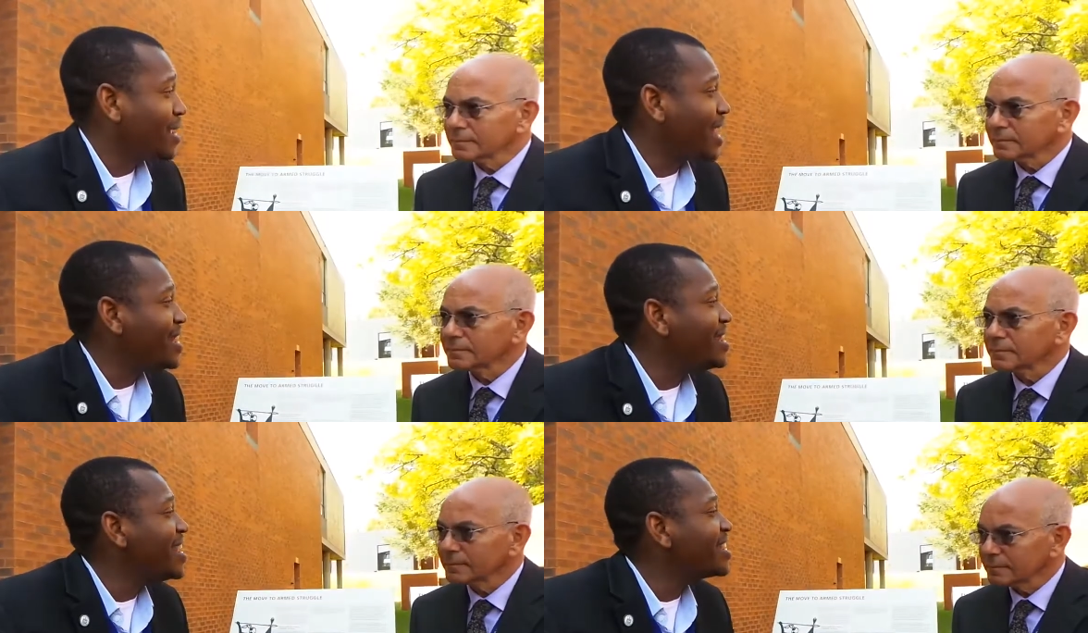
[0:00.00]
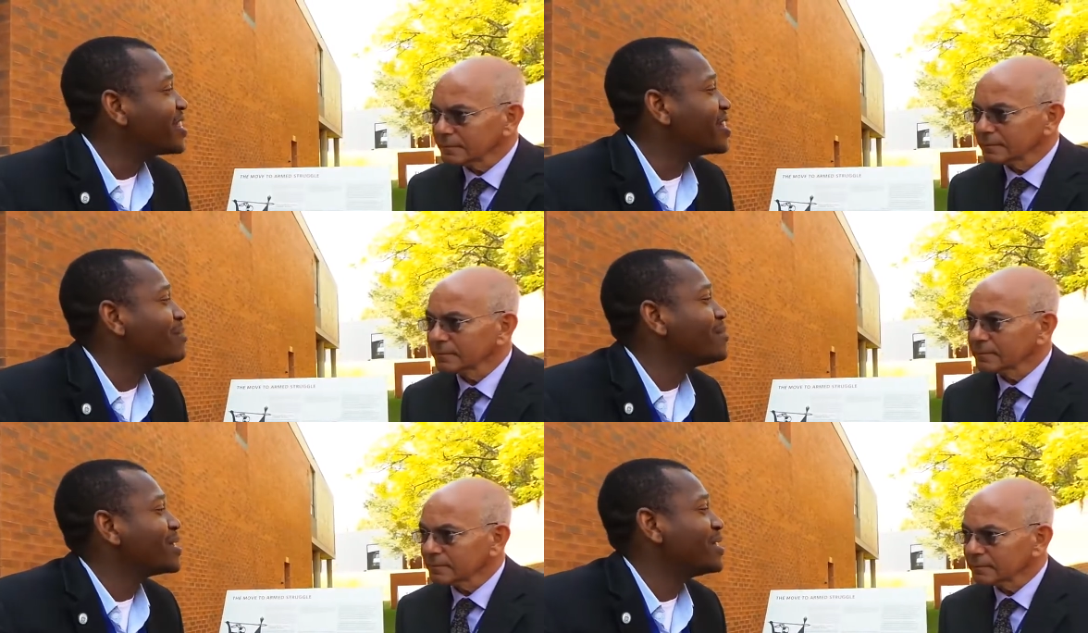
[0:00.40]
Speaker 1: and
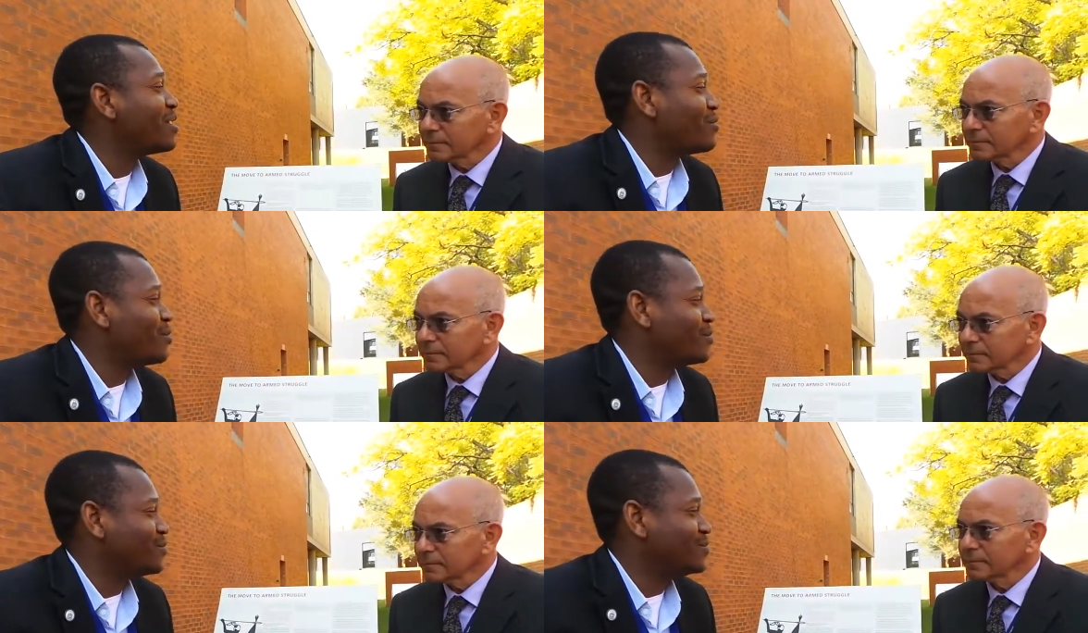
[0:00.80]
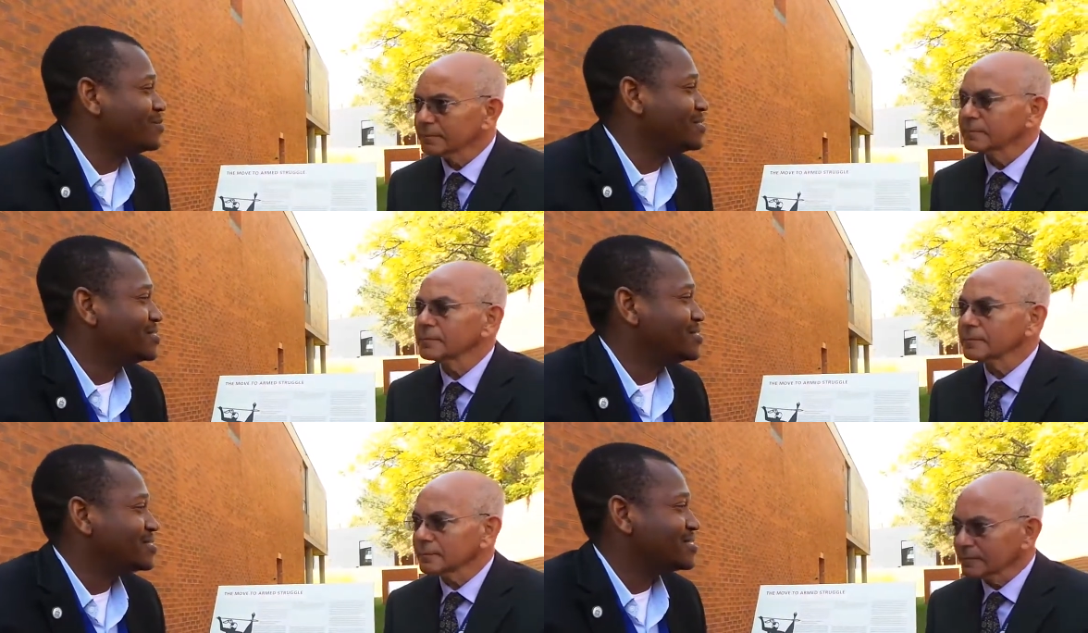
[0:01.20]
nurture them as their own
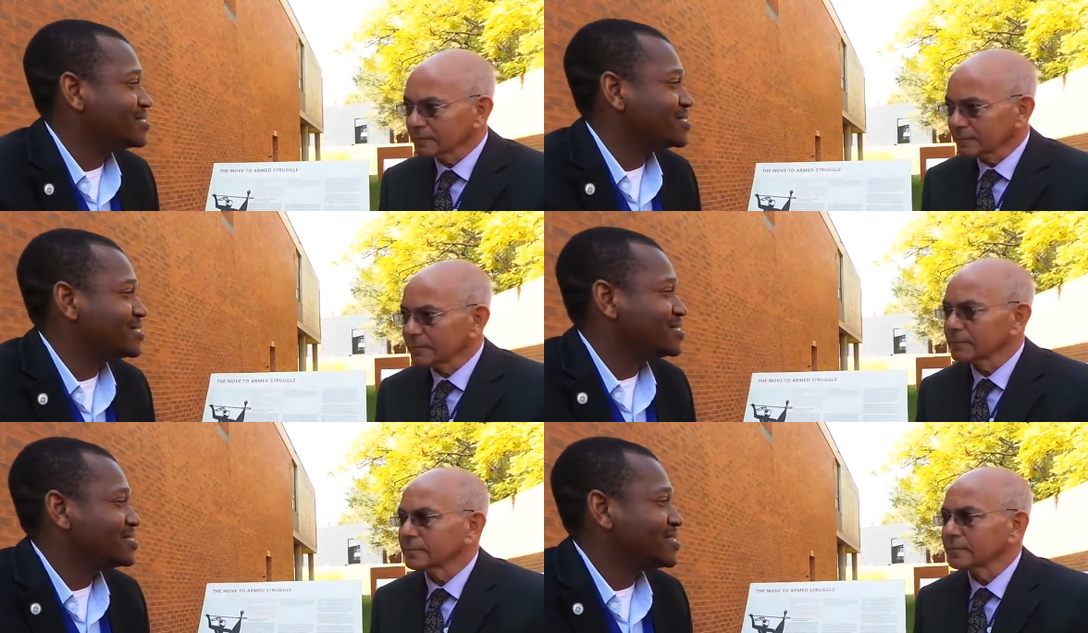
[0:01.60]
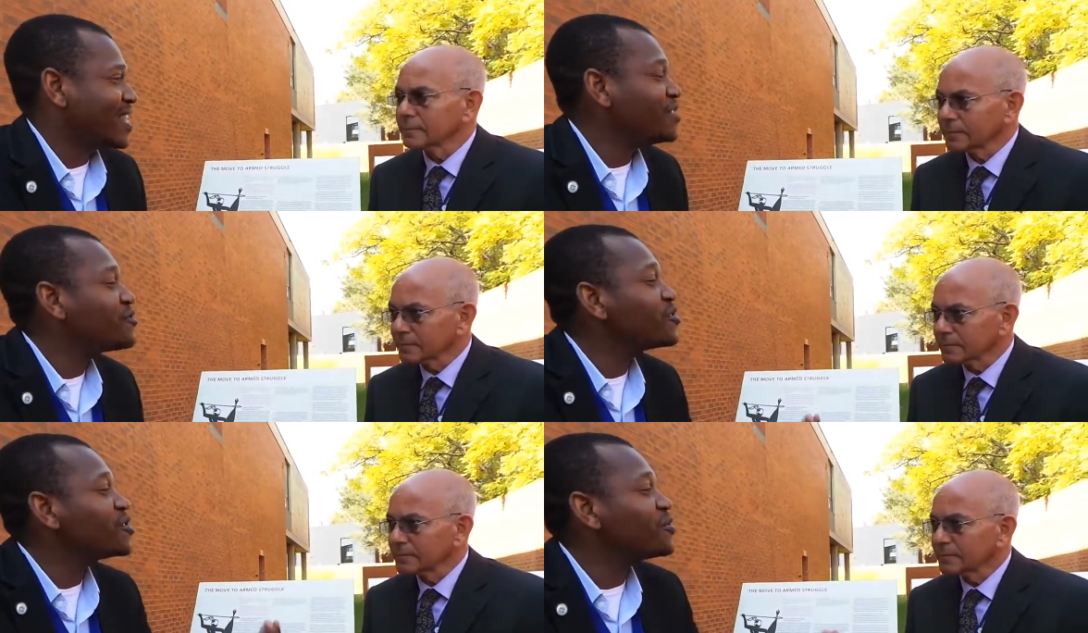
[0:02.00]
mm-hmm.
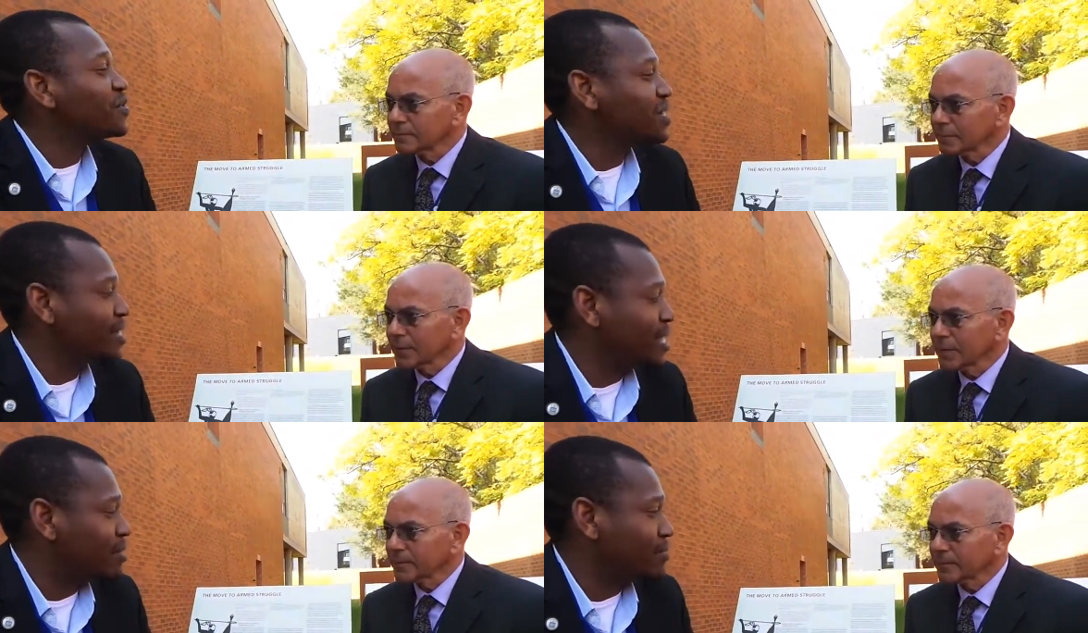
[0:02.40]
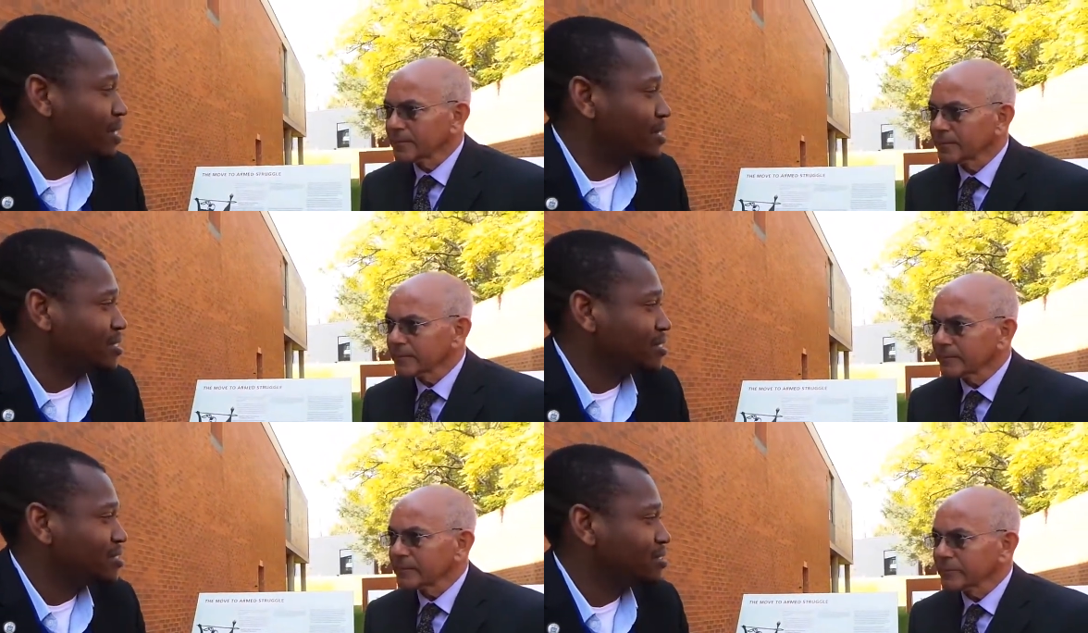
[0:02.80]
and reduce stigma
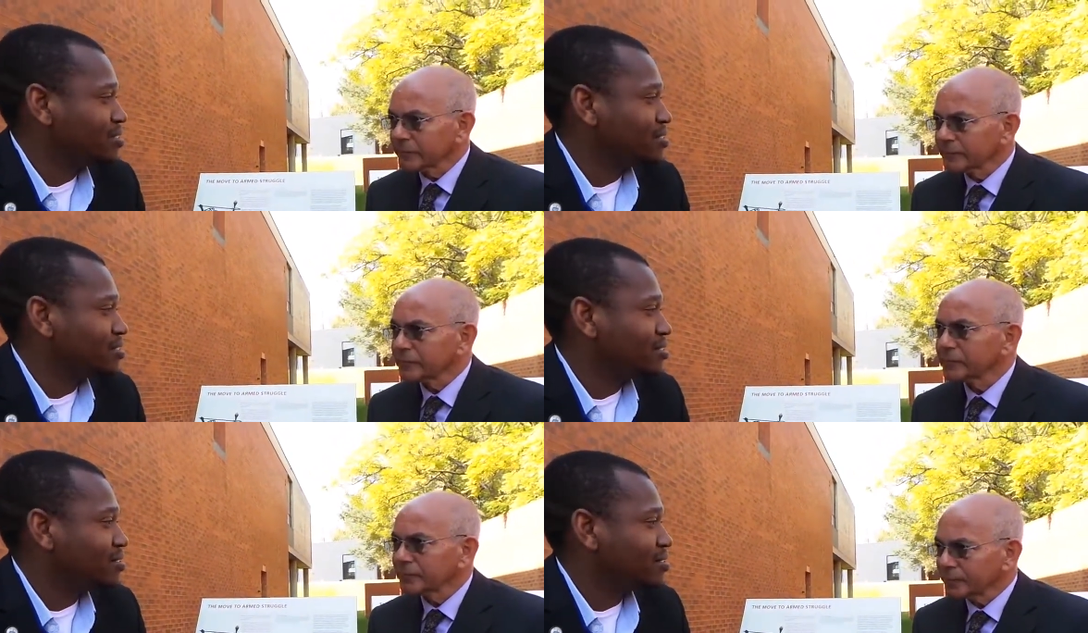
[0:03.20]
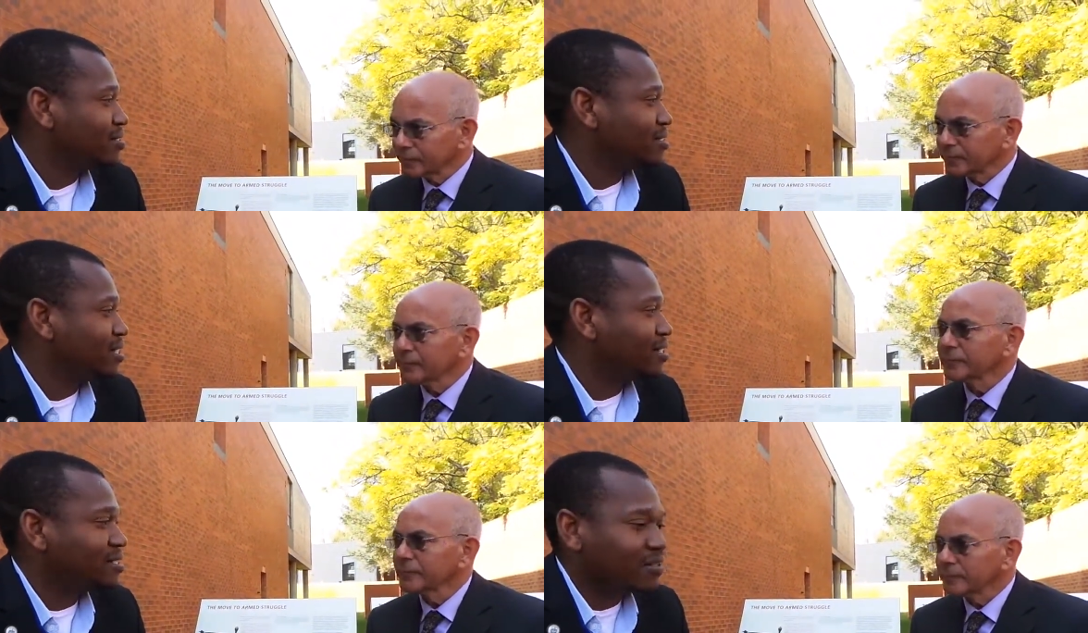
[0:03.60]

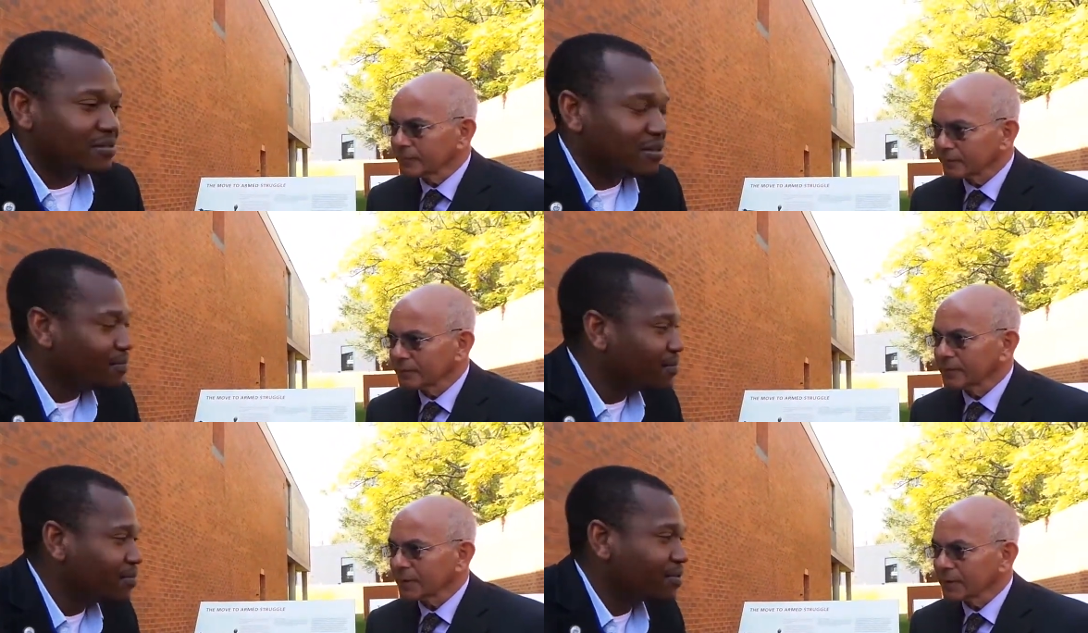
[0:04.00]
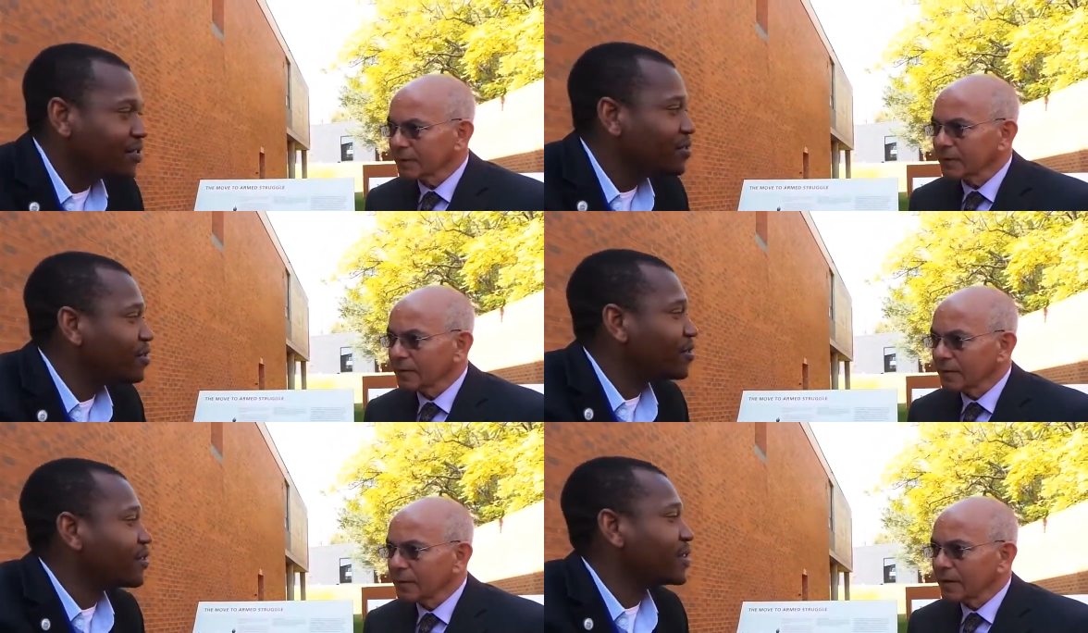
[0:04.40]
and stop,
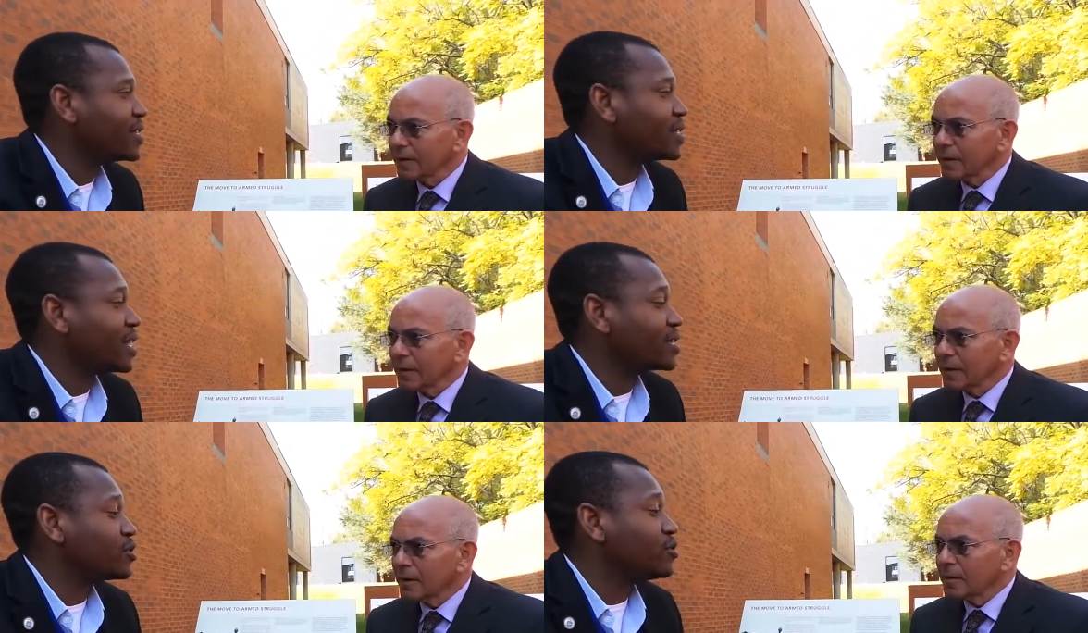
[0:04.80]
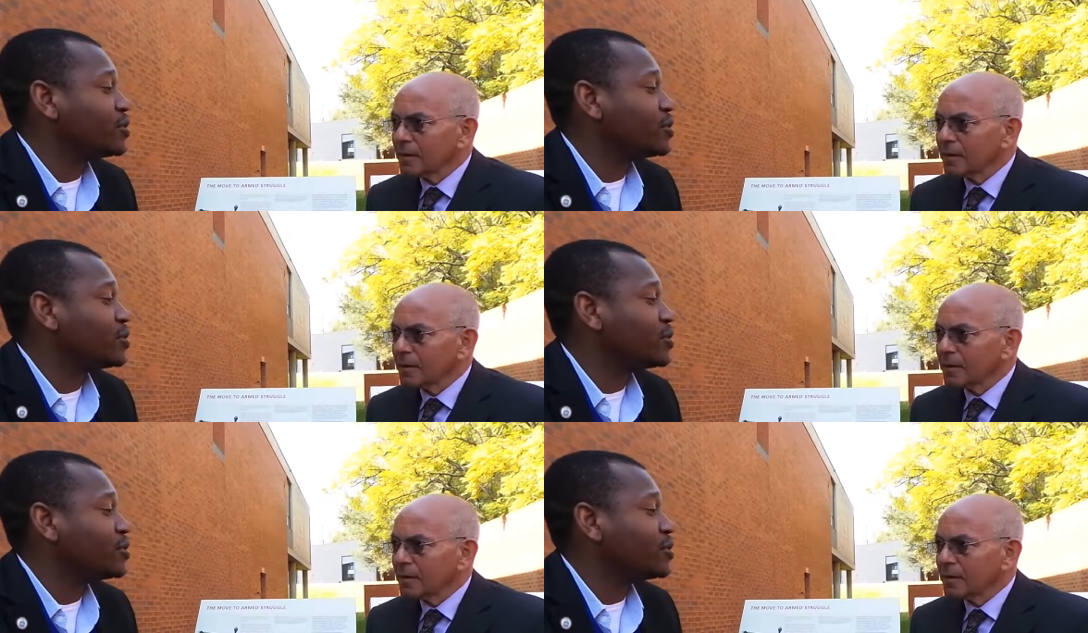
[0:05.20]
you know, criticizing.